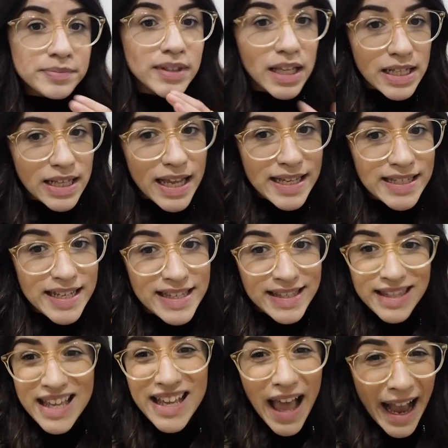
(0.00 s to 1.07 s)
nonetheless,
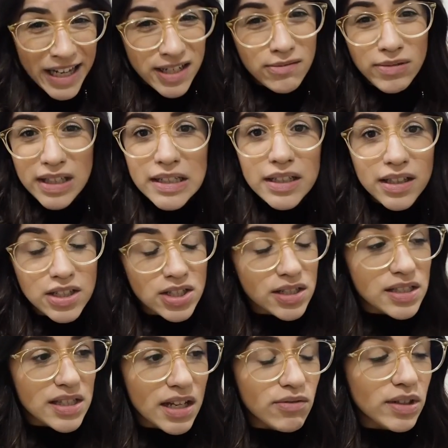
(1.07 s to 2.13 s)
they're actually really
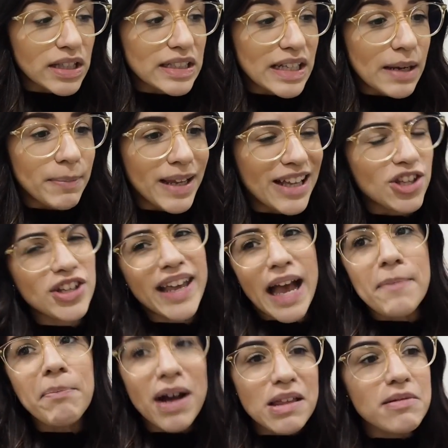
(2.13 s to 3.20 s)
delicious and they're really yummy. And you
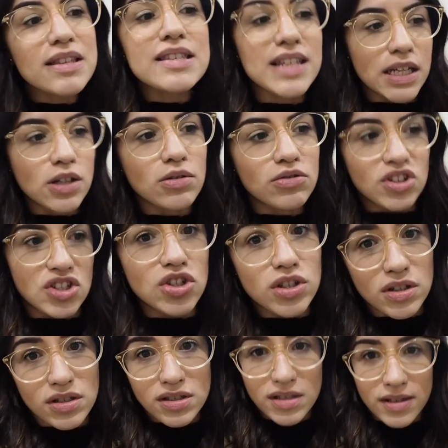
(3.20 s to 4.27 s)
can buy them in single just
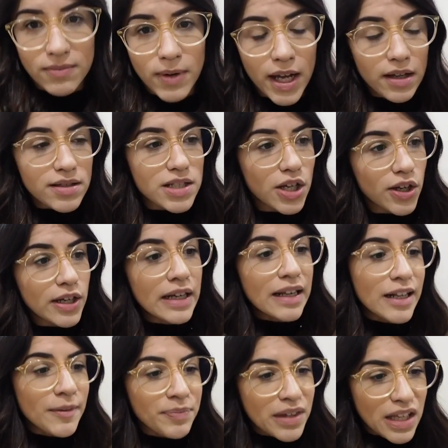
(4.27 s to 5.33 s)
juices as well. So
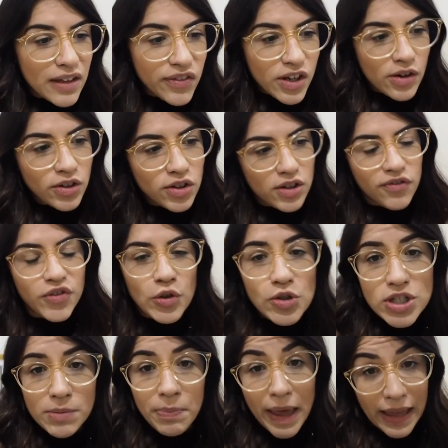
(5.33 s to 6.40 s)
if you don't do the full
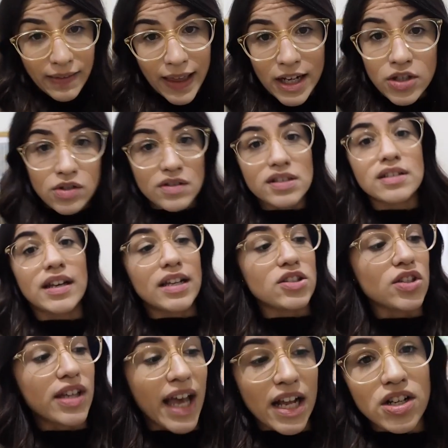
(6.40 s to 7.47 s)
shebang like juice cleanse,
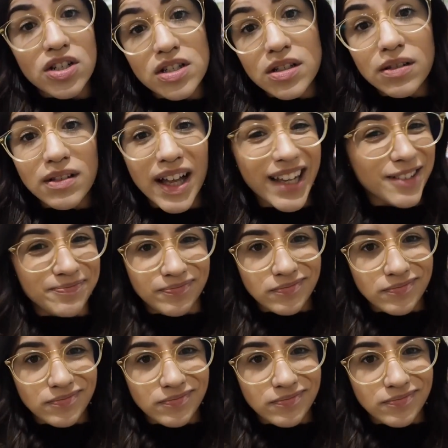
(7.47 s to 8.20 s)
you can just do like